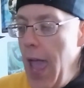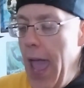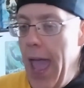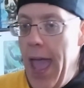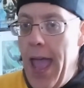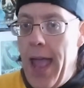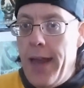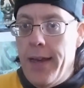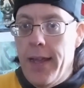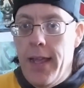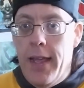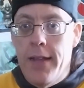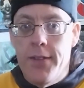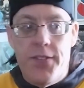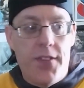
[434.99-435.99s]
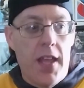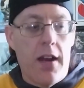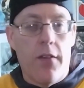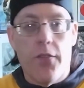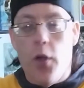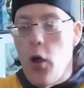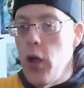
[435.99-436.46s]
and instead
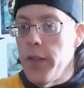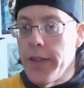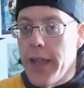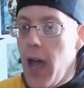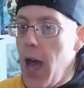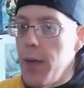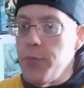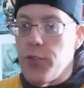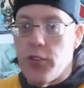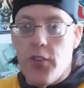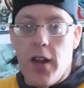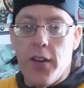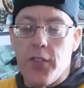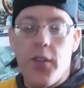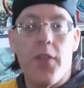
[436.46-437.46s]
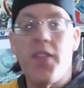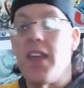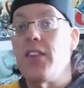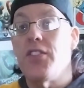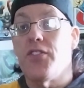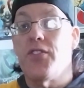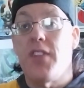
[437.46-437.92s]
of calling the cops or
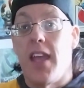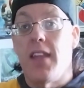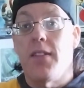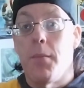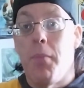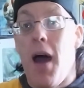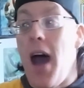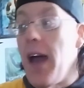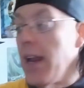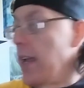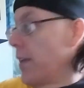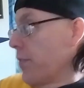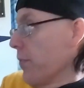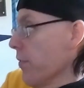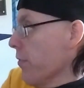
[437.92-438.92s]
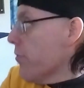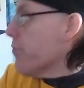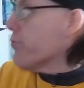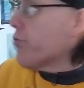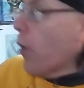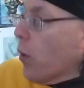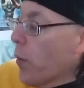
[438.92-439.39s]
they just take the body and
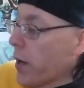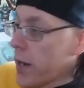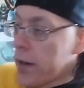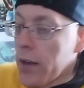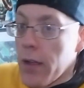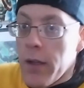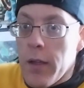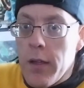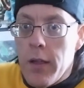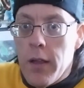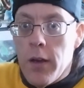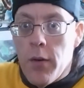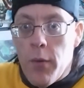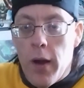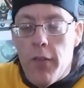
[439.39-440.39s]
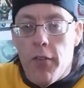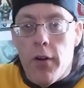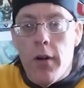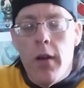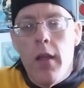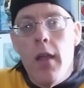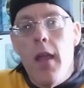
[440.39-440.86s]
throw it in a river,